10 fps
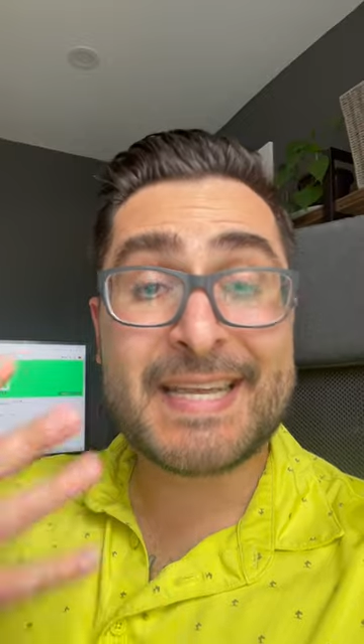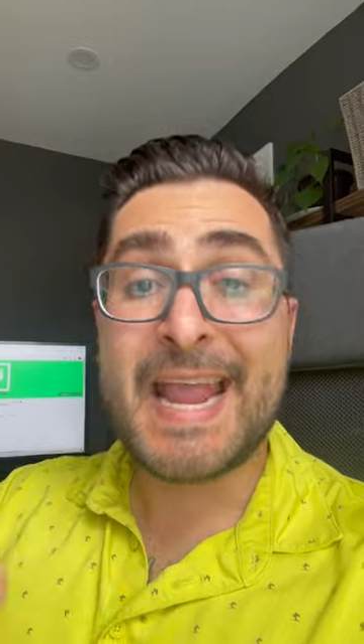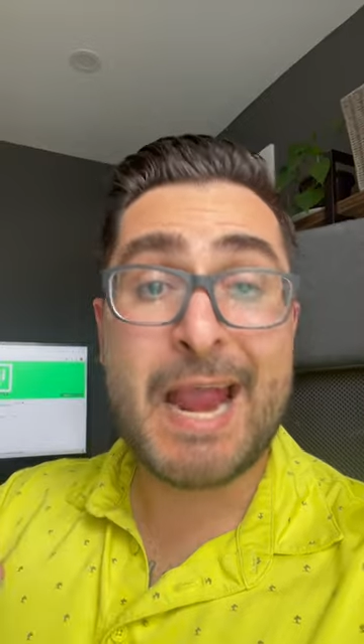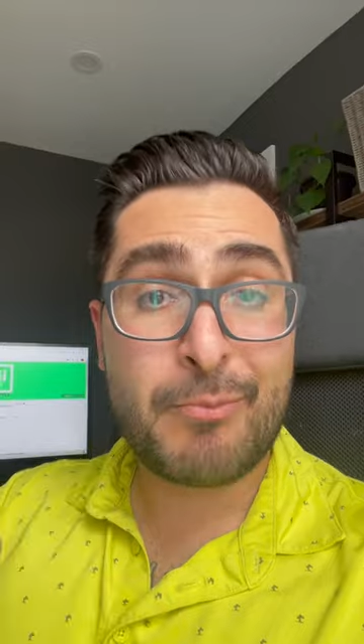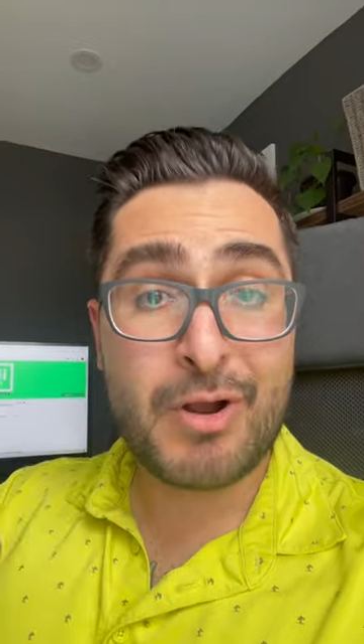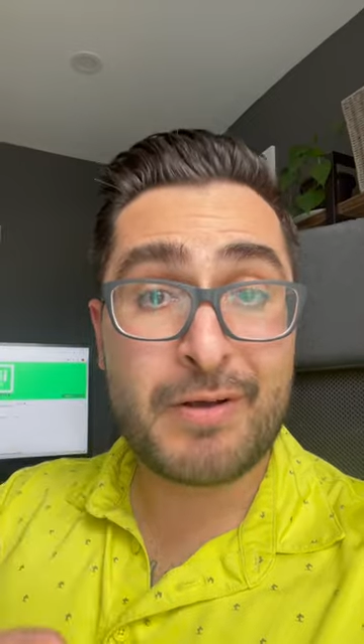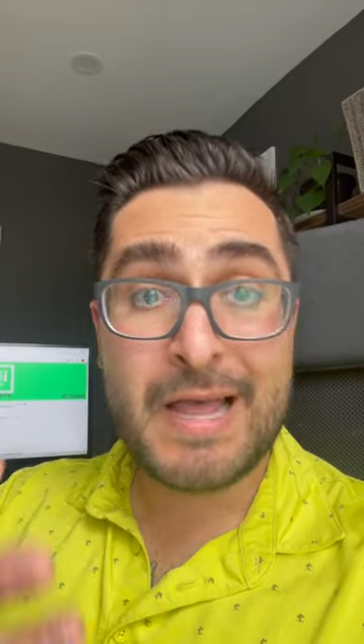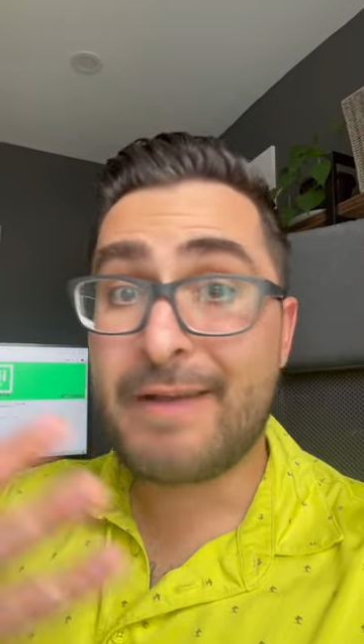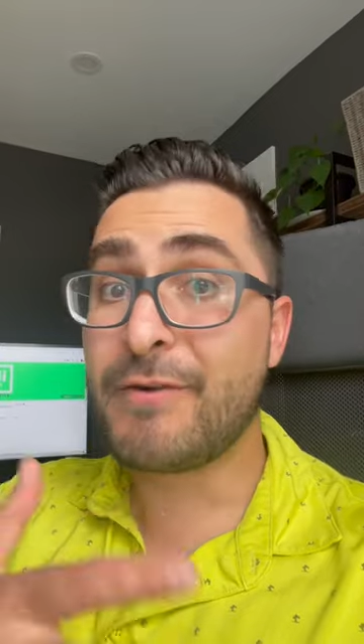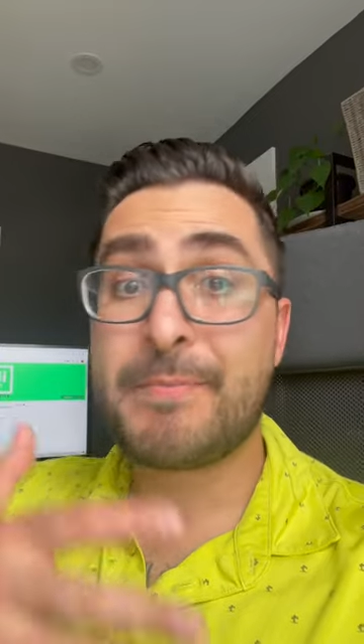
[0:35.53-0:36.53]
camera,
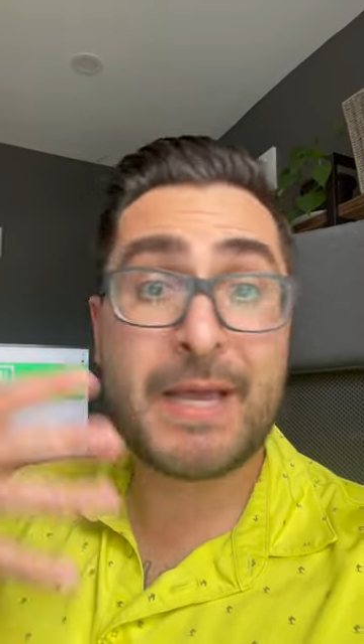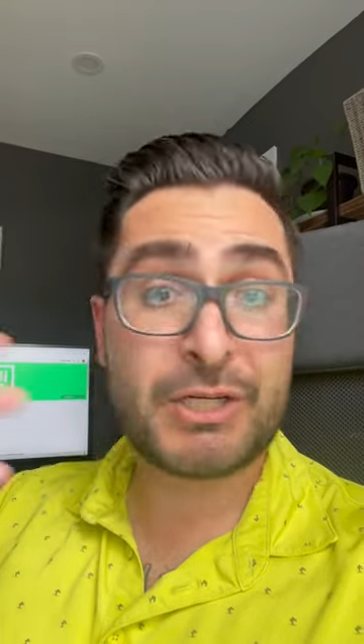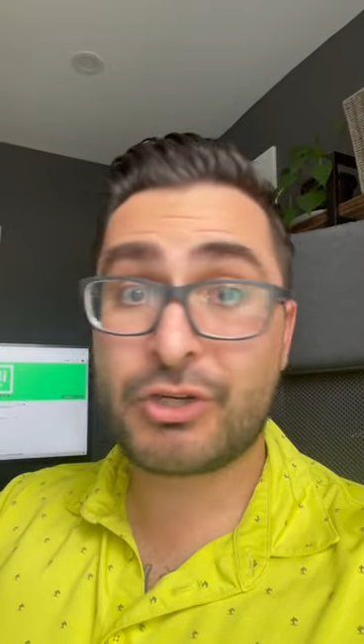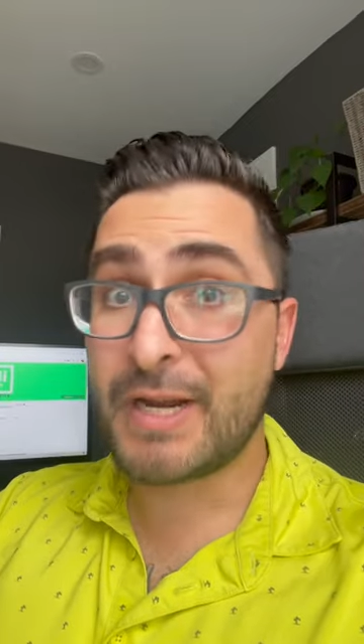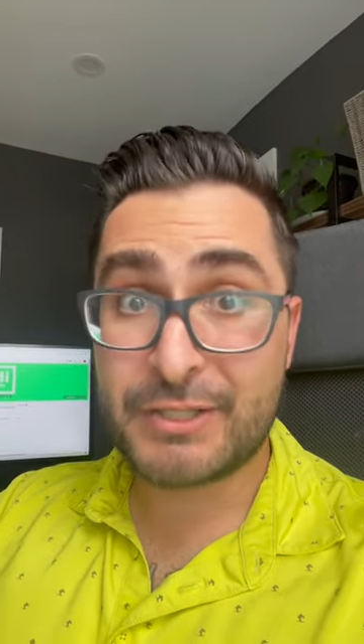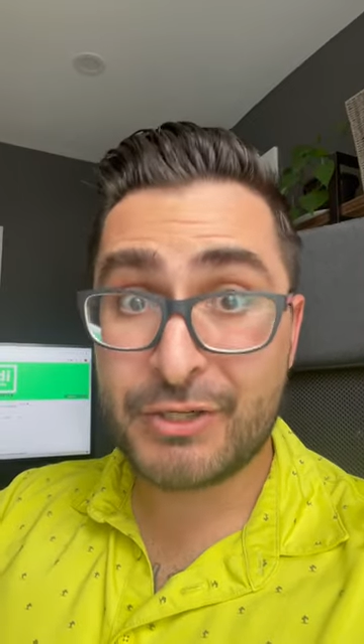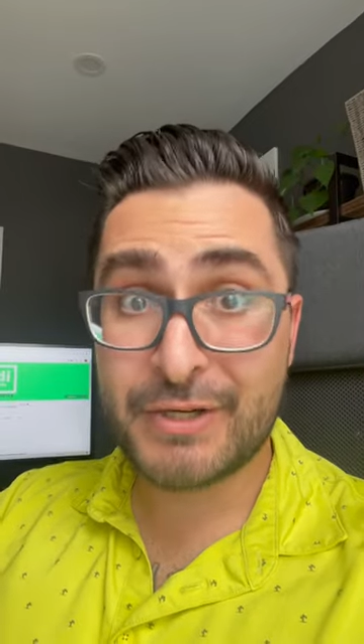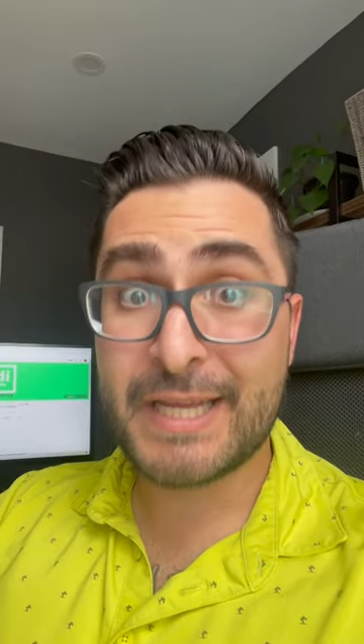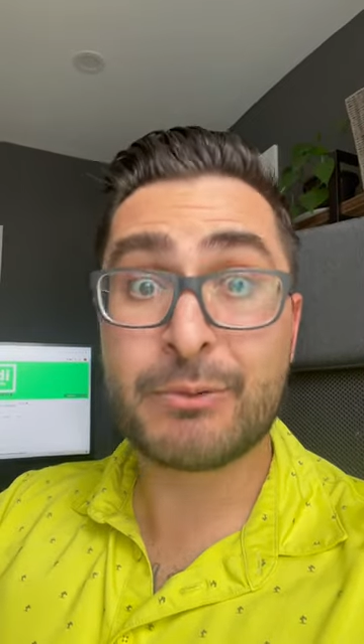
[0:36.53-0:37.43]
every picture I took,